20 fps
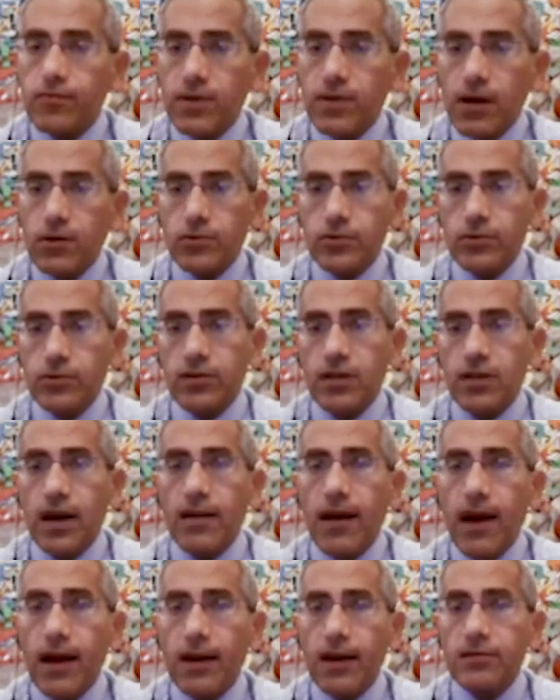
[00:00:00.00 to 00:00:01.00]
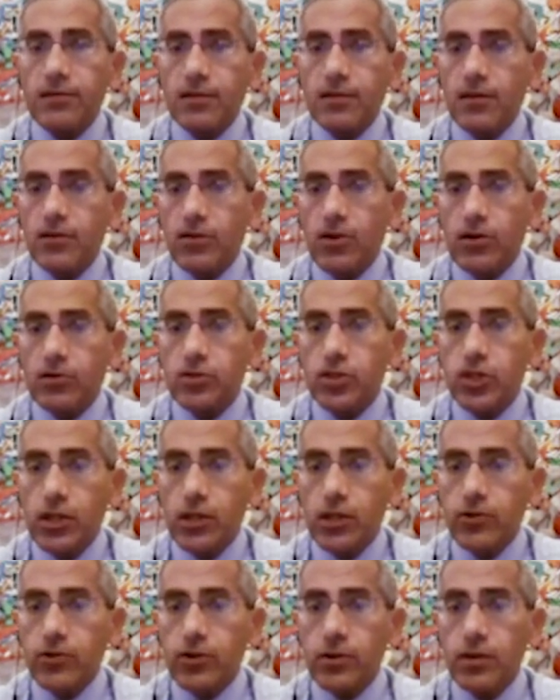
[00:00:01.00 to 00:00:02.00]
countries are highest in young
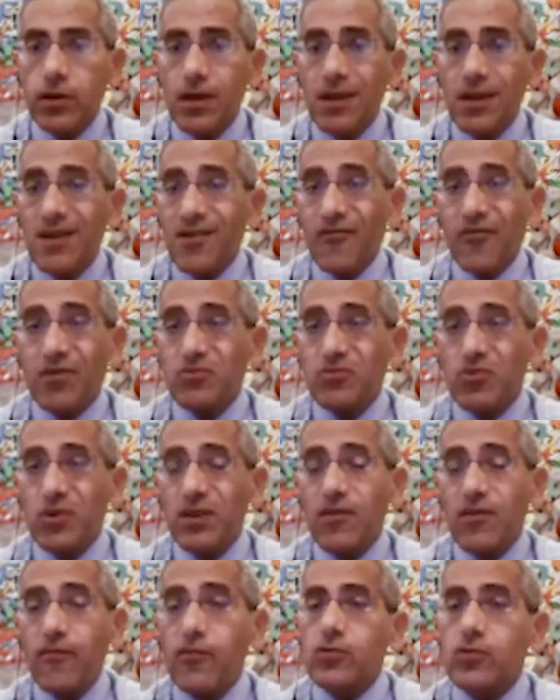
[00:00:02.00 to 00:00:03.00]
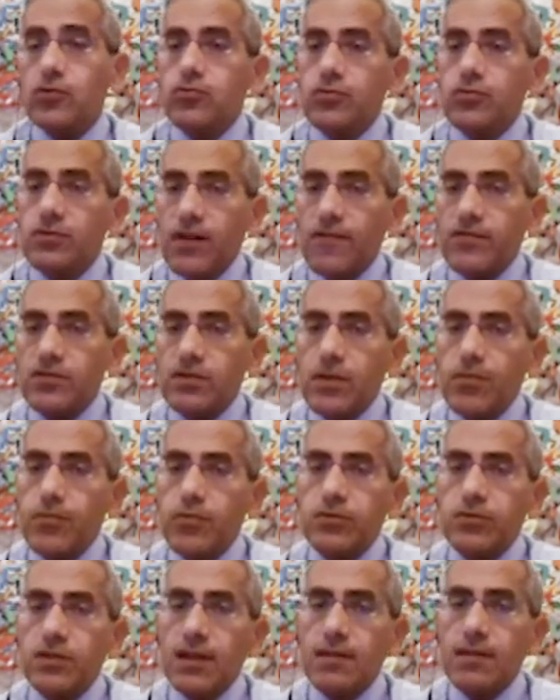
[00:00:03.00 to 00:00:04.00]
children from 24 to
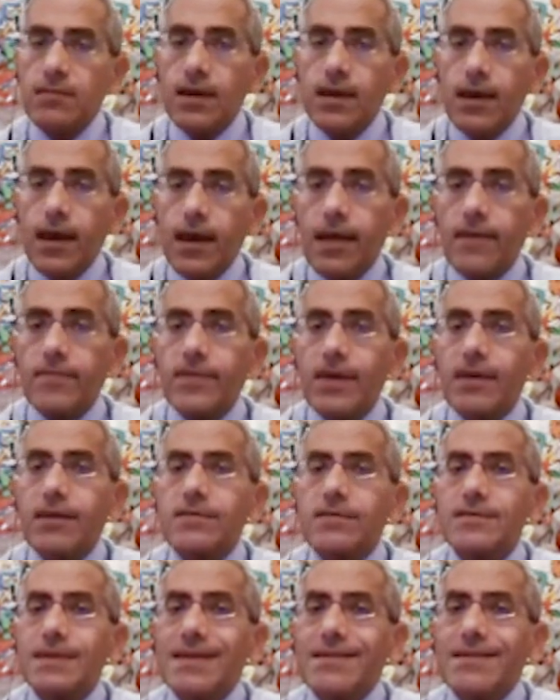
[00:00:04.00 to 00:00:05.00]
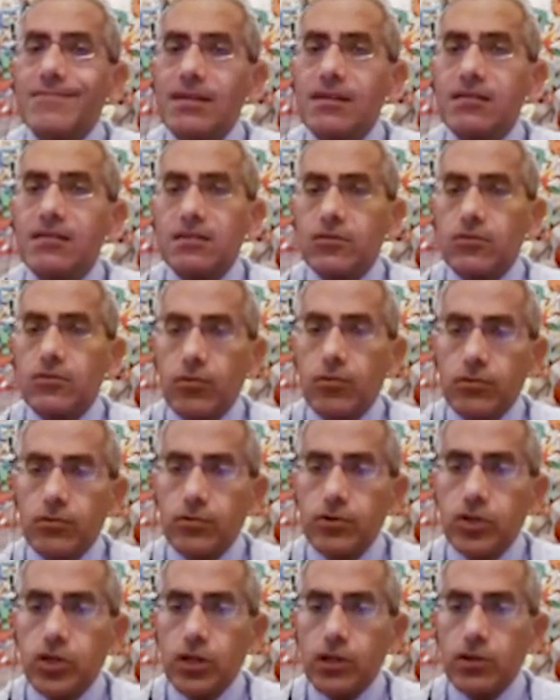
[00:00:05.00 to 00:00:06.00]
70%, and they decrease in
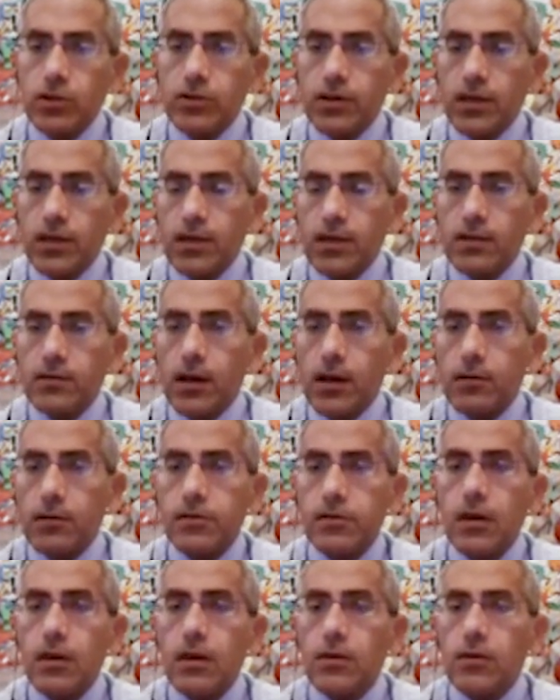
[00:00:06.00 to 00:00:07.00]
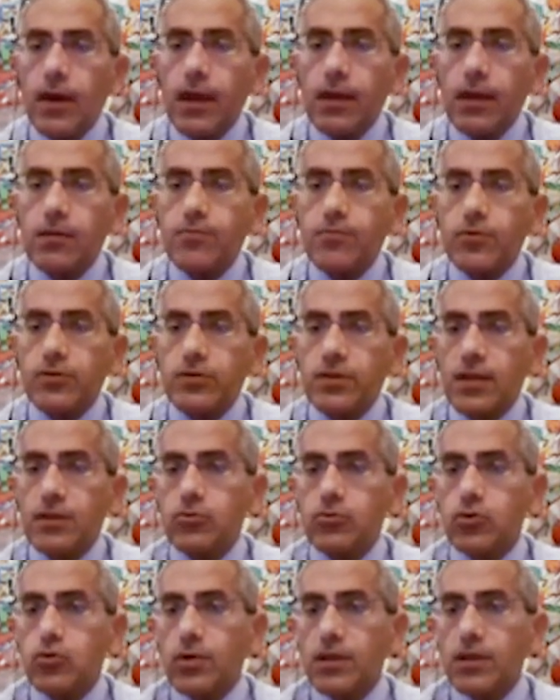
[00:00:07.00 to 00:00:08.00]
older children and adults
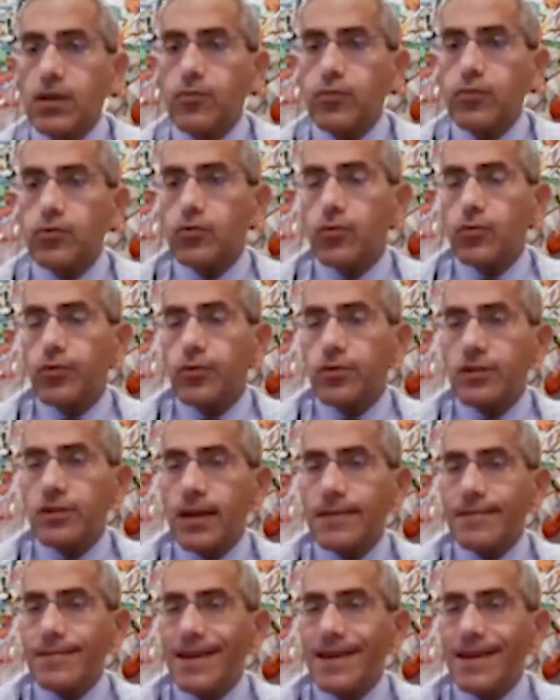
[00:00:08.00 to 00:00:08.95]
8% to 22%.